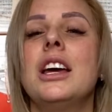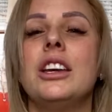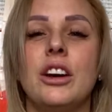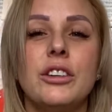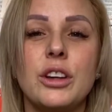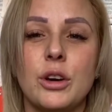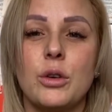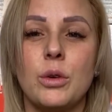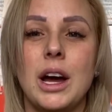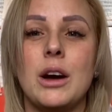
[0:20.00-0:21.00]
Y'all
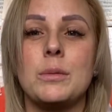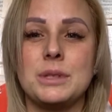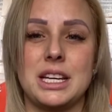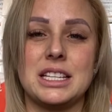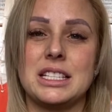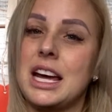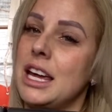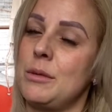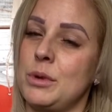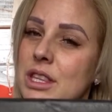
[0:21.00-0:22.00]
know how obsessed I
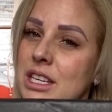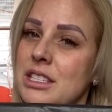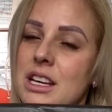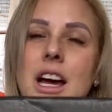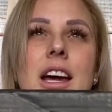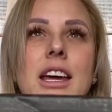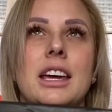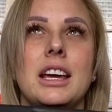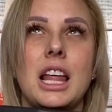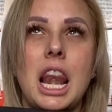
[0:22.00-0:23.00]
am with this. I
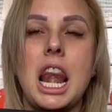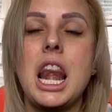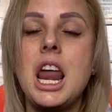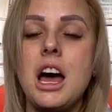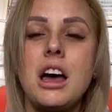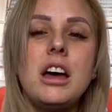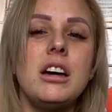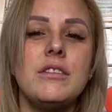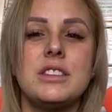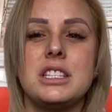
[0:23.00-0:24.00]

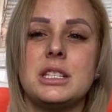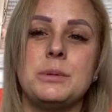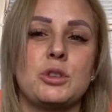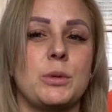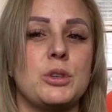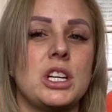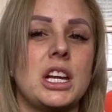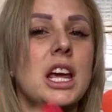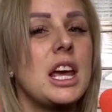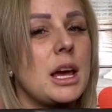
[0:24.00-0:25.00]
love this subscription.
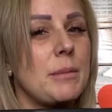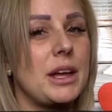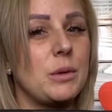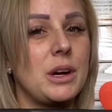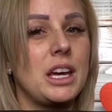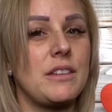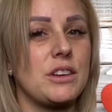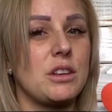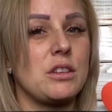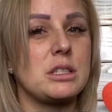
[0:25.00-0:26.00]
And by the way, if you
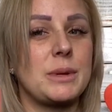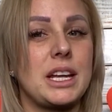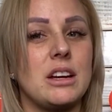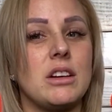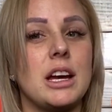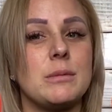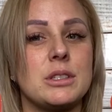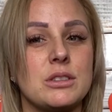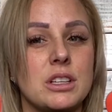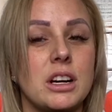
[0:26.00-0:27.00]
notice my nail, I'm
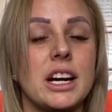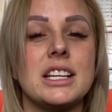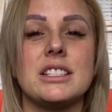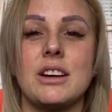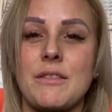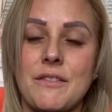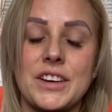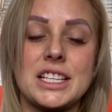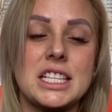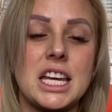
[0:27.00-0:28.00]
so sorry. I still haven't
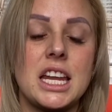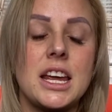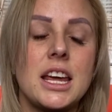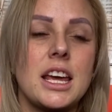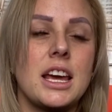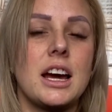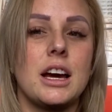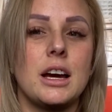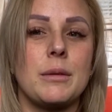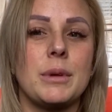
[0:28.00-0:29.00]
fixed it.
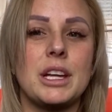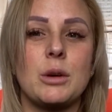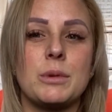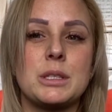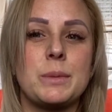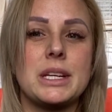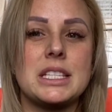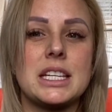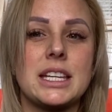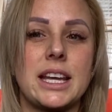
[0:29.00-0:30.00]
Um, it almost
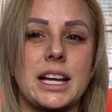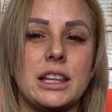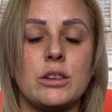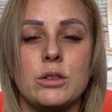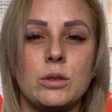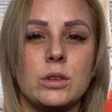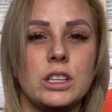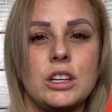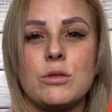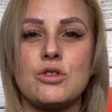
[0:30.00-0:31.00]
blends in like a little, you
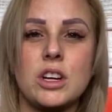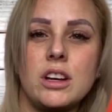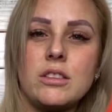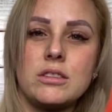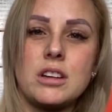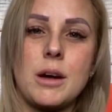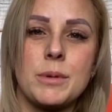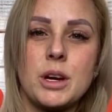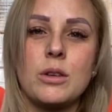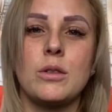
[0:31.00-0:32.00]
know, gel top
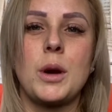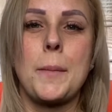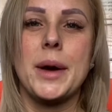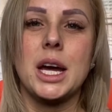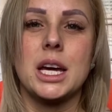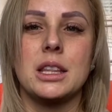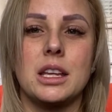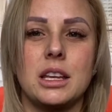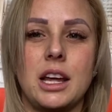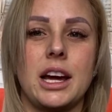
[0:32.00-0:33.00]
coat, but
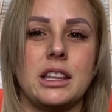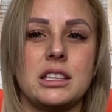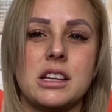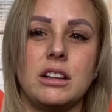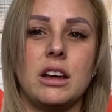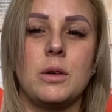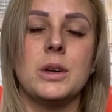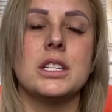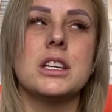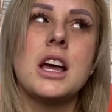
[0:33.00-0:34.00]
then I got these other long
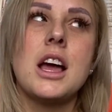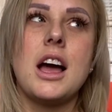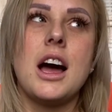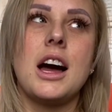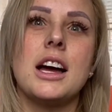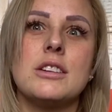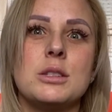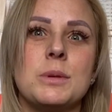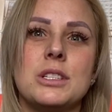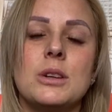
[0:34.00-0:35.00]
ones. I had just
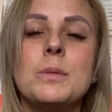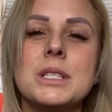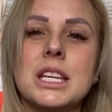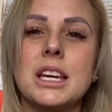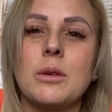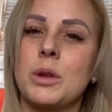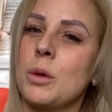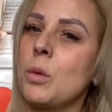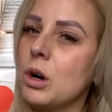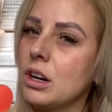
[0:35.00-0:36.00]
been so busy with
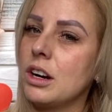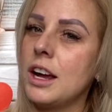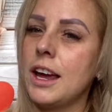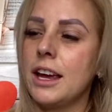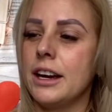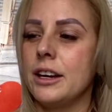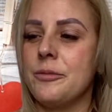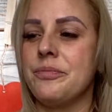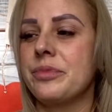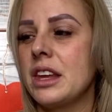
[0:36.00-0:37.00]
work
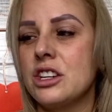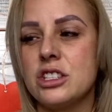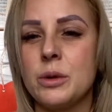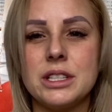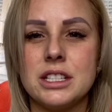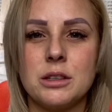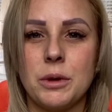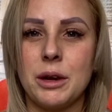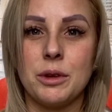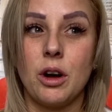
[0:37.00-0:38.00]
and it just always gets in the
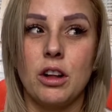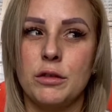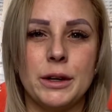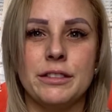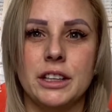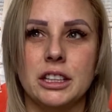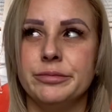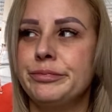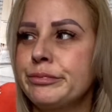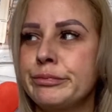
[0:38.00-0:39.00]
way with all of my
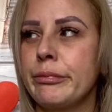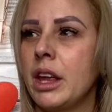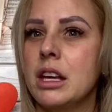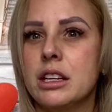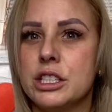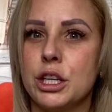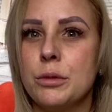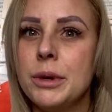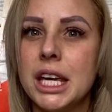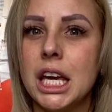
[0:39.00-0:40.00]
fun. Excuse
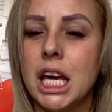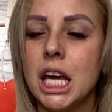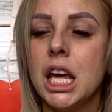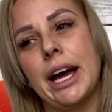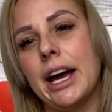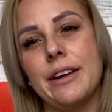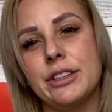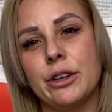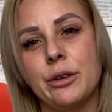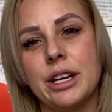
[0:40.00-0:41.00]
me? Yeah, I have to
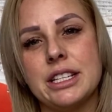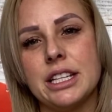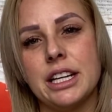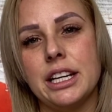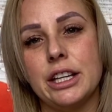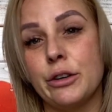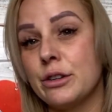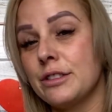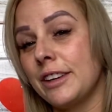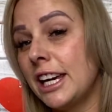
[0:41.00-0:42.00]
go get it done. And the
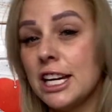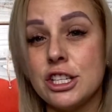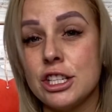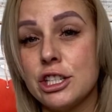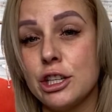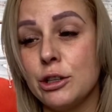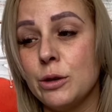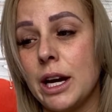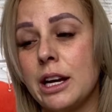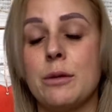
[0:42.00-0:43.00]
girls on vacation too,
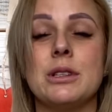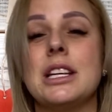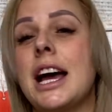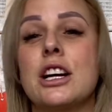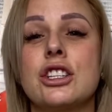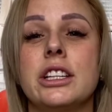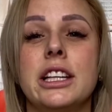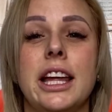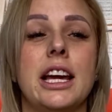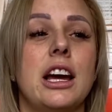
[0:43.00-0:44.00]
and I was actually
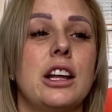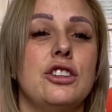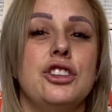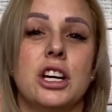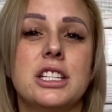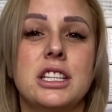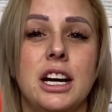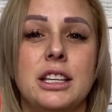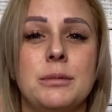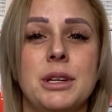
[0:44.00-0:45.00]
like just
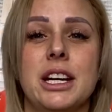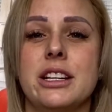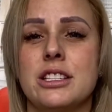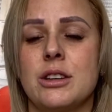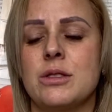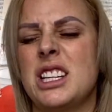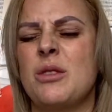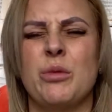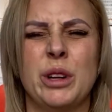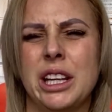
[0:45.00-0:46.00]
got them done. So it was like a
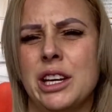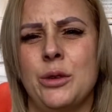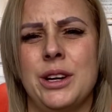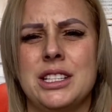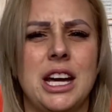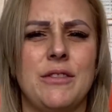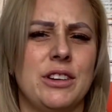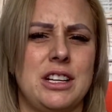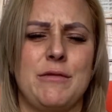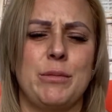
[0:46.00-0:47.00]
really annoying time for it
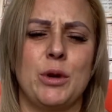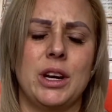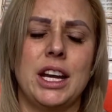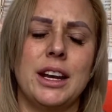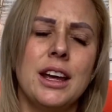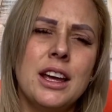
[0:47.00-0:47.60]
to have broken.